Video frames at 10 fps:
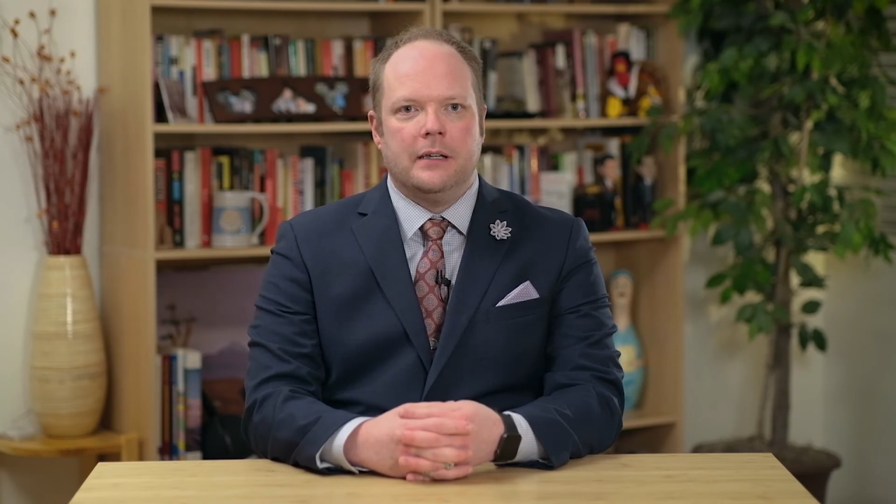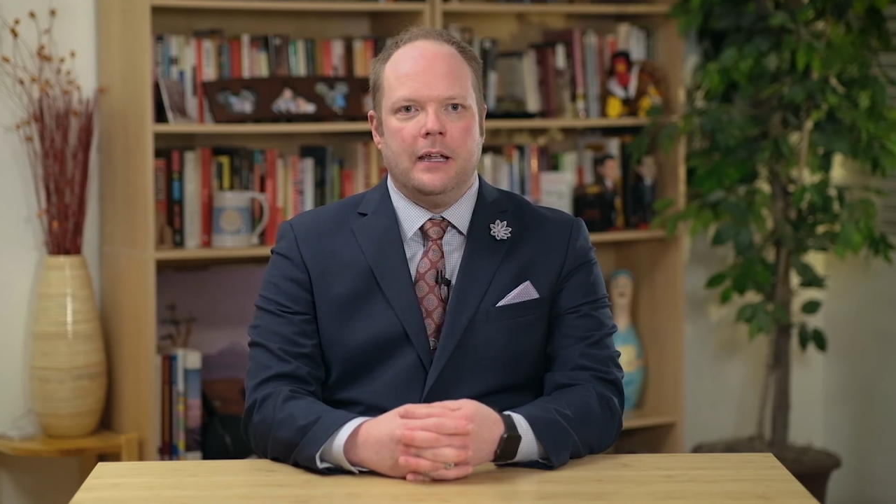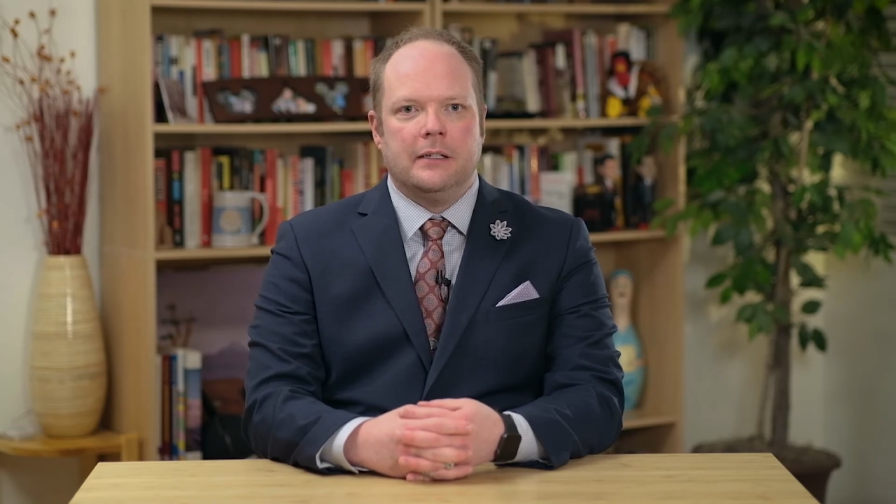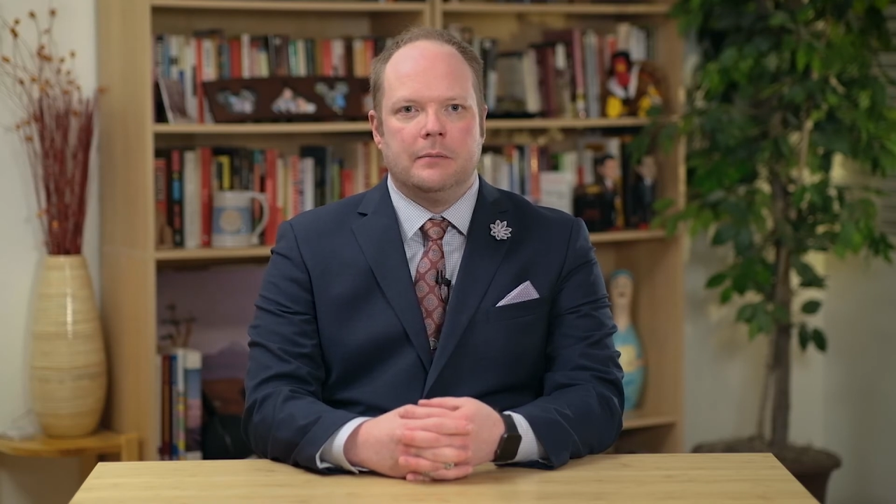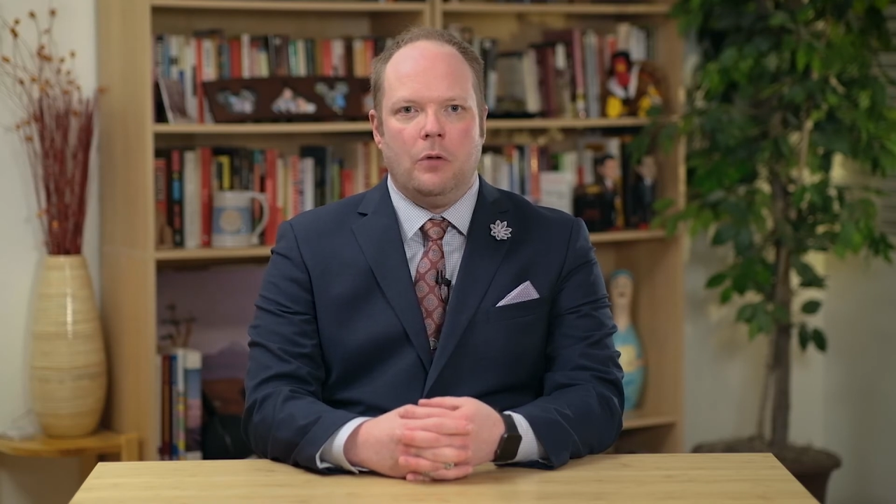a
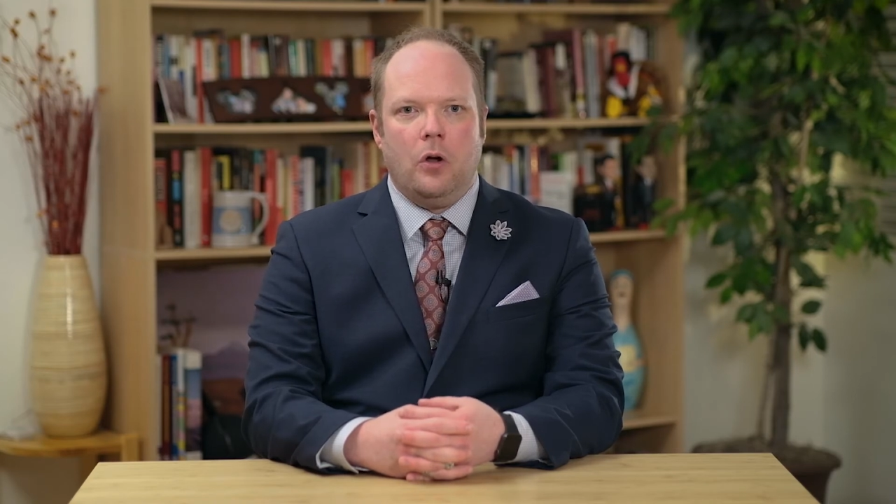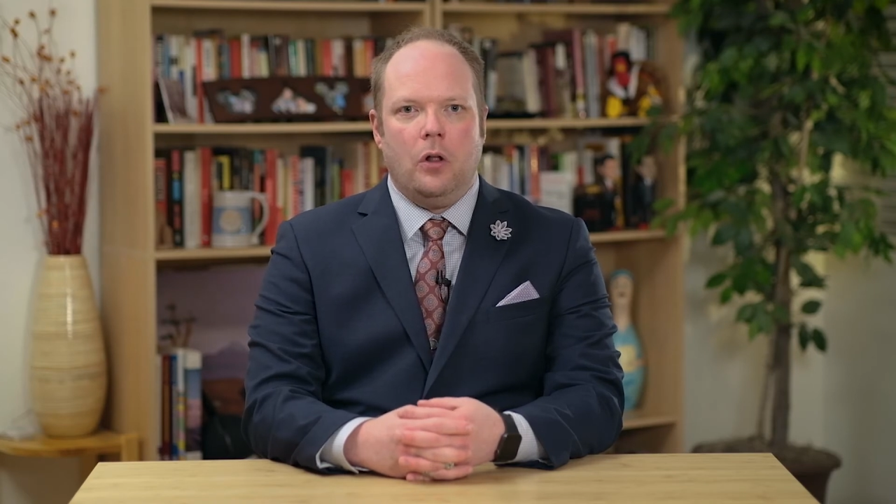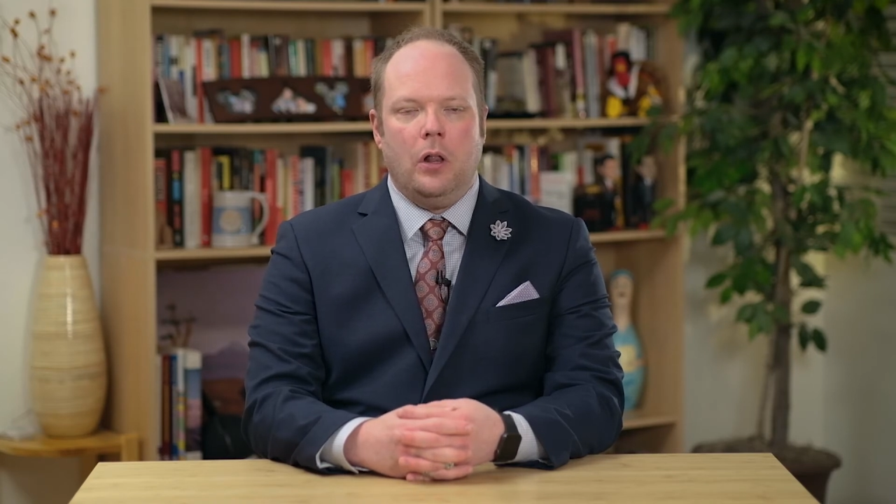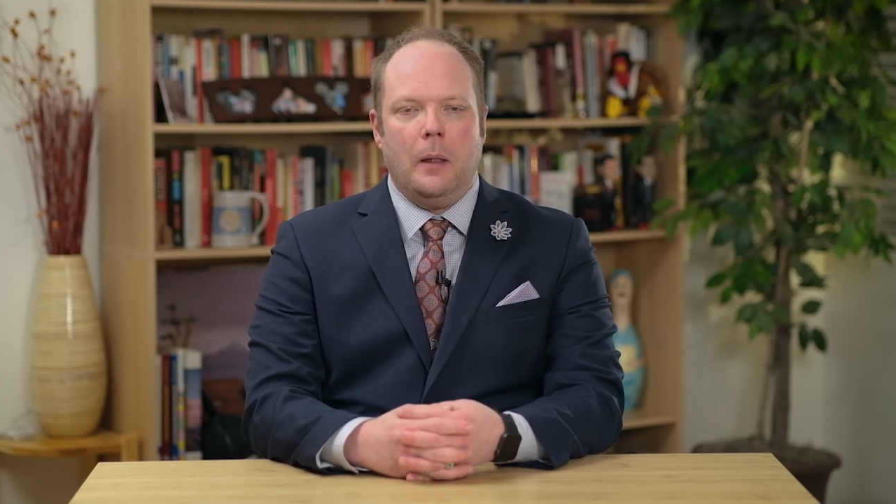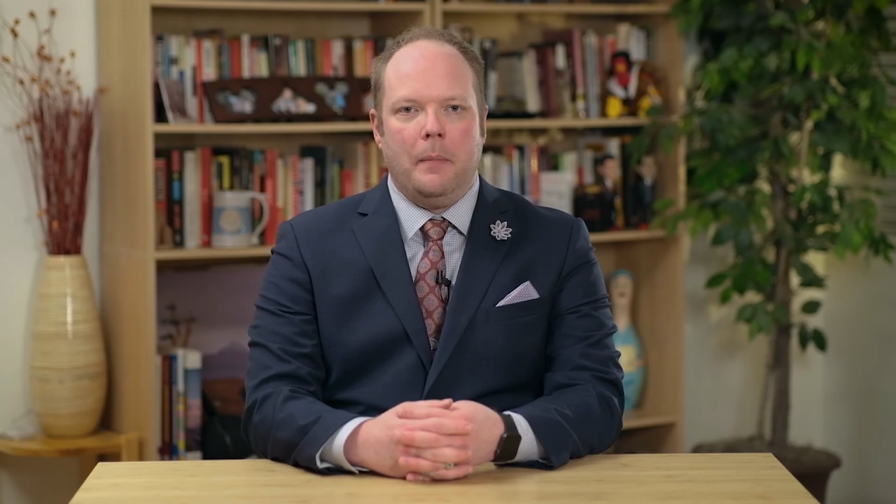
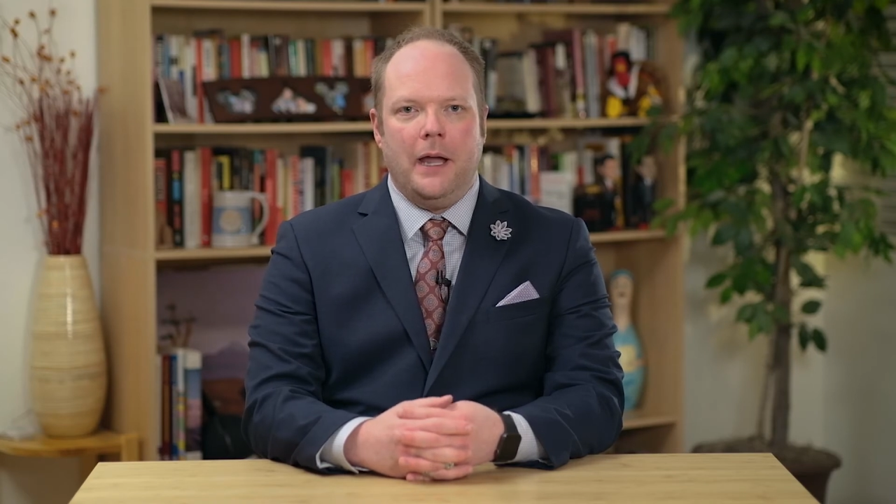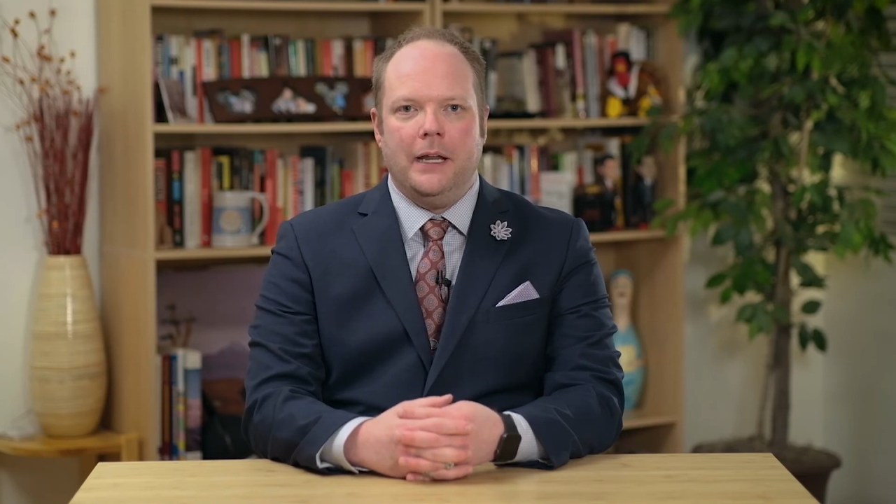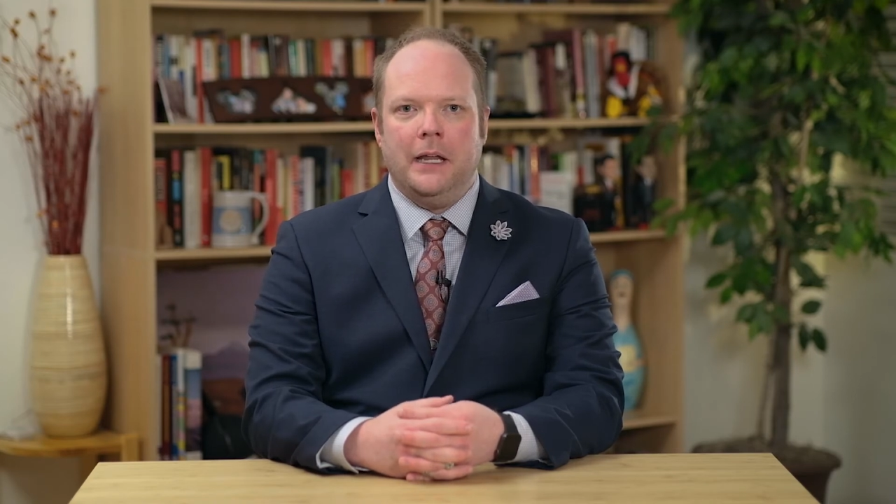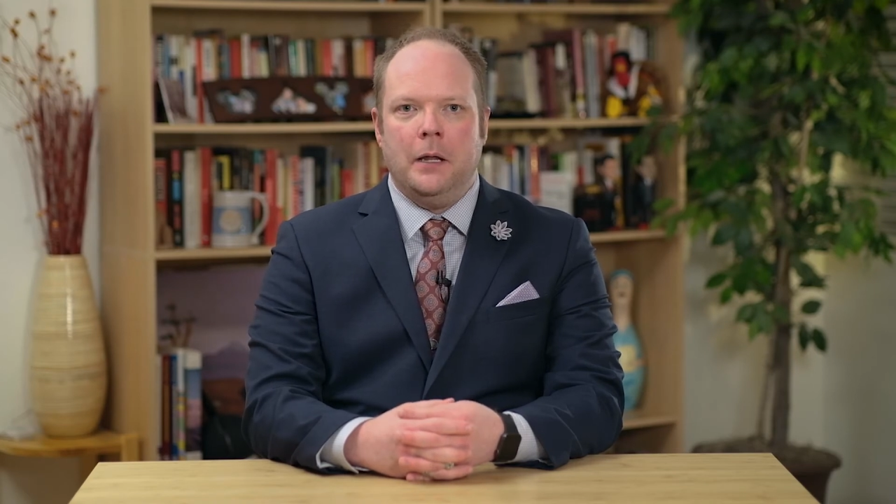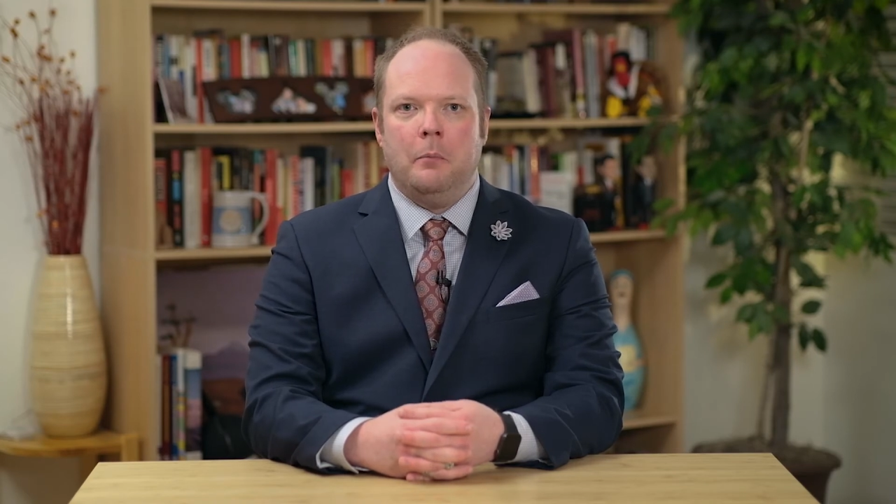small, mighty,